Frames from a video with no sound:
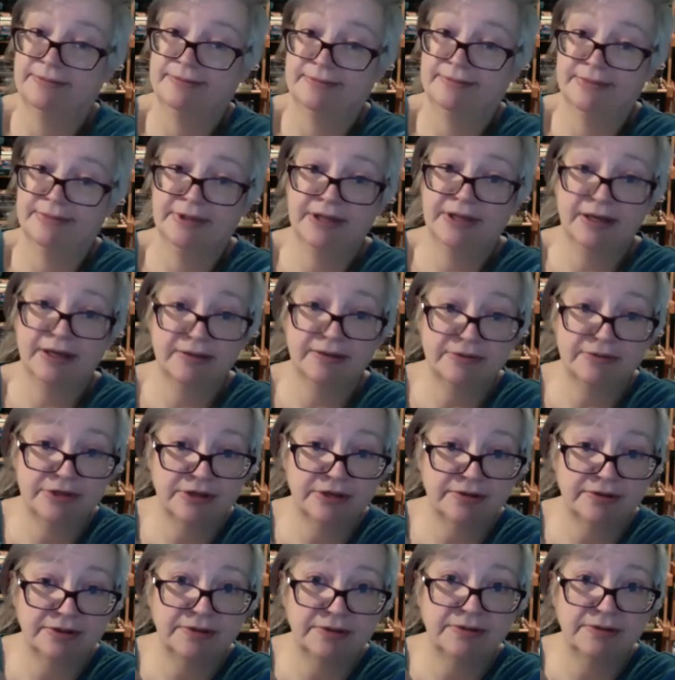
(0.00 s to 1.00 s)
Again,
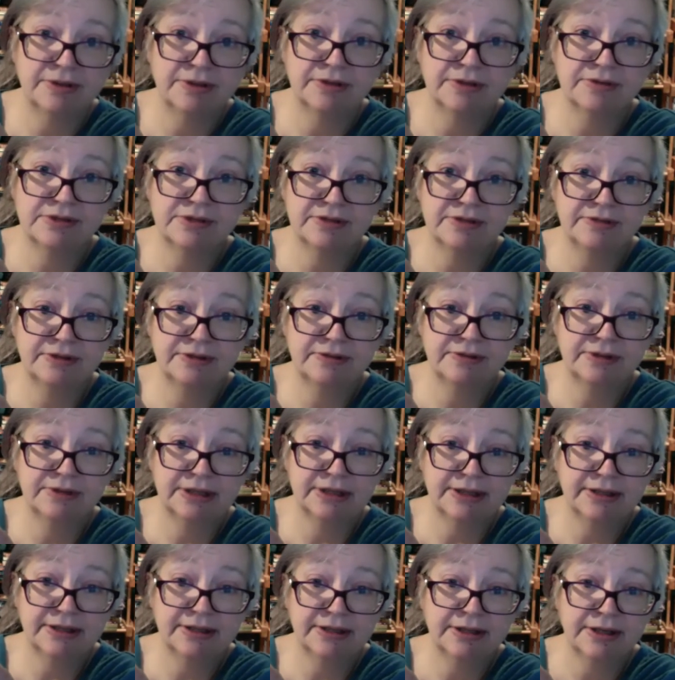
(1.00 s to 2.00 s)
show you those if you
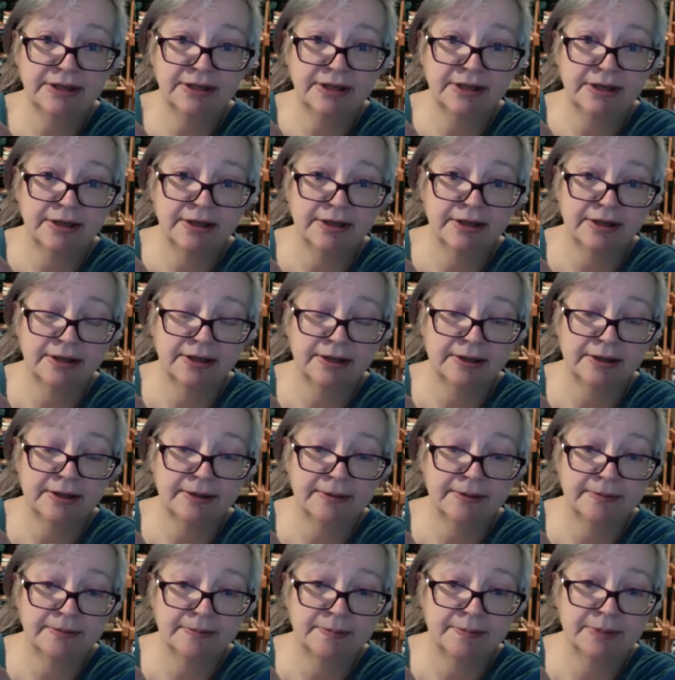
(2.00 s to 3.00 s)
like.
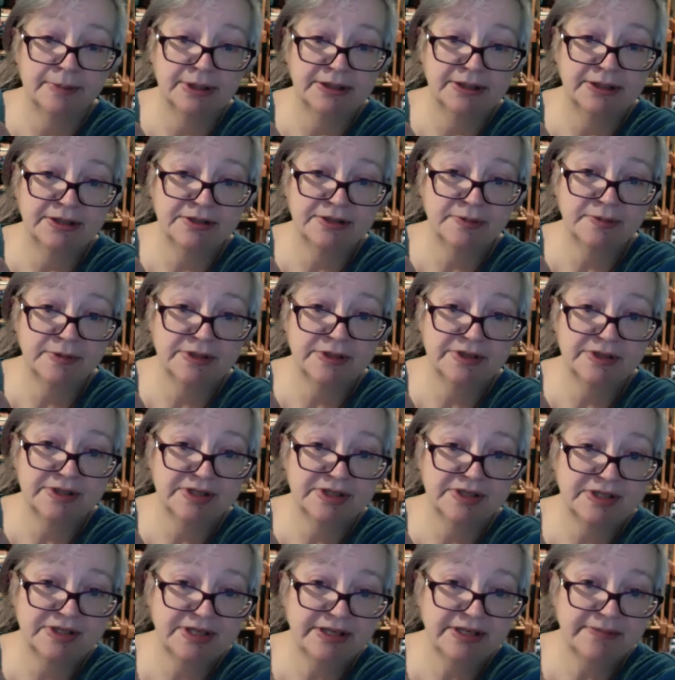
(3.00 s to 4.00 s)
But this one is a
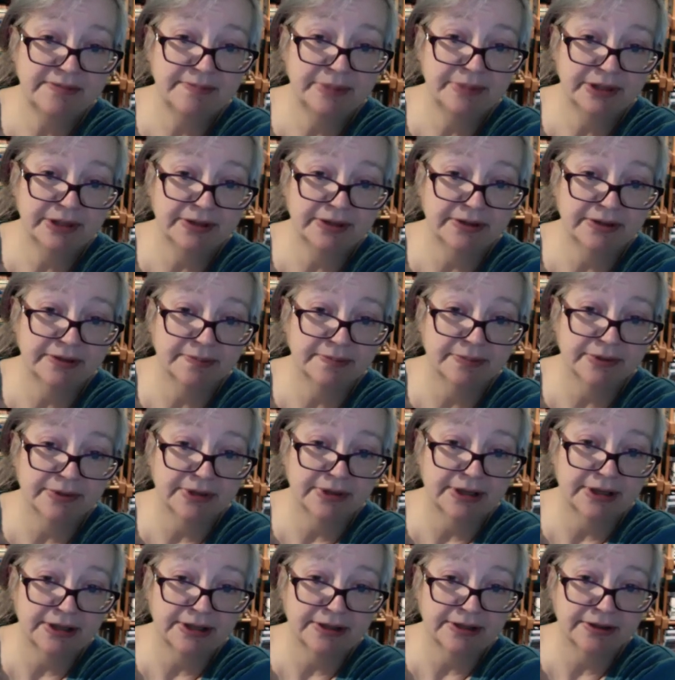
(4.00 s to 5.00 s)
steampunk
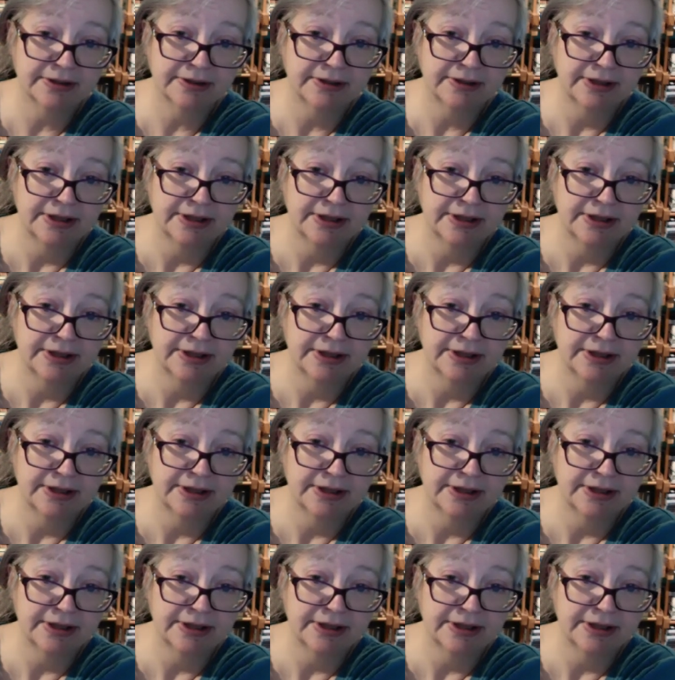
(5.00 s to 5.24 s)
Breyer,